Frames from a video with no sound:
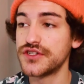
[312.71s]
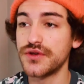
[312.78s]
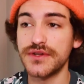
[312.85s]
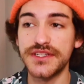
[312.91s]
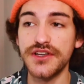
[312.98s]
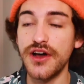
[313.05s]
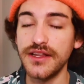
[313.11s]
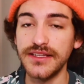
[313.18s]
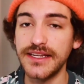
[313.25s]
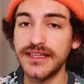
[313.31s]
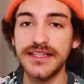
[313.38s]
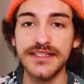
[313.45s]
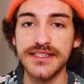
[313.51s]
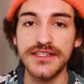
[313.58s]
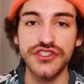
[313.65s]
So it's not
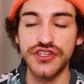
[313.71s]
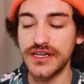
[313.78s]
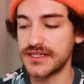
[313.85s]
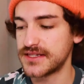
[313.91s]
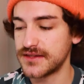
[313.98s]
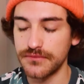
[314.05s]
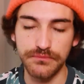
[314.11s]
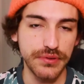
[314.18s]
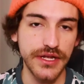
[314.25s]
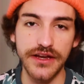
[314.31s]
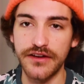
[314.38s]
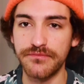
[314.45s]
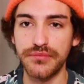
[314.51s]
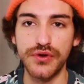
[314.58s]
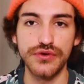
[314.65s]
like this is just
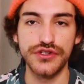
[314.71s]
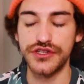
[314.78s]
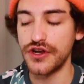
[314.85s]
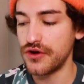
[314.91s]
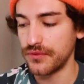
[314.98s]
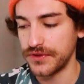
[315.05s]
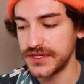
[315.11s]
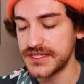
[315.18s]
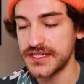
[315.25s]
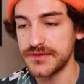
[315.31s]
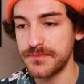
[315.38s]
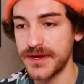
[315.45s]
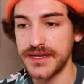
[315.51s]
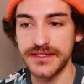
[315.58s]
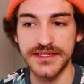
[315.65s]
playoff Bouch. No, this
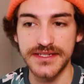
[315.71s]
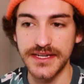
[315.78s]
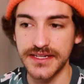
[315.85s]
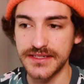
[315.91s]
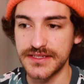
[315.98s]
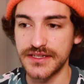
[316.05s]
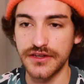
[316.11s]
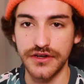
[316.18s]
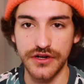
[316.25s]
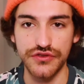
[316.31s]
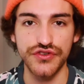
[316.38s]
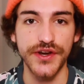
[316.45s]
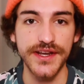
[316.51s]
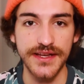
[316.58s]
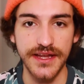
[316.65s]
has been since, you know,
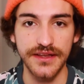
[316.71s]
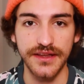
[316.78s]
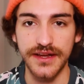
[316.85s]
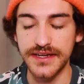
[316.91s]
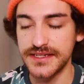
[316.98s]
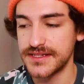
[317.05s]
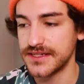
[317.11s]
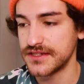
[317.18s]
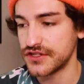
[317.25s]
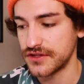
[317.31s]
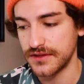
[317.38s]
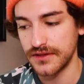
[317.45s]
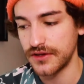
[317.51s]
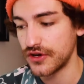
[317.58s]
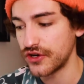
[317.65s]
trade deadline, since
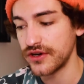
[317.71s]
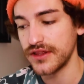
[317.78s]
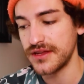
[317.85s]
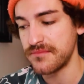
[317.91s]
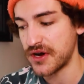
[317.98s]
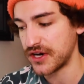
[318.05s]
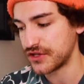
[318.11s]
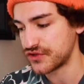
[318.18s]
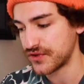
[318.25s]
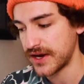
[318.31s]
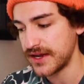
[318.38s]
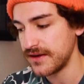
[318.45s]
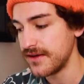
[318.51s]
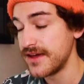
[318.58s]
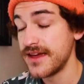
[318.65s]
the early March,
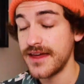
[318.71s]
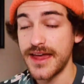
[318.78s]
right?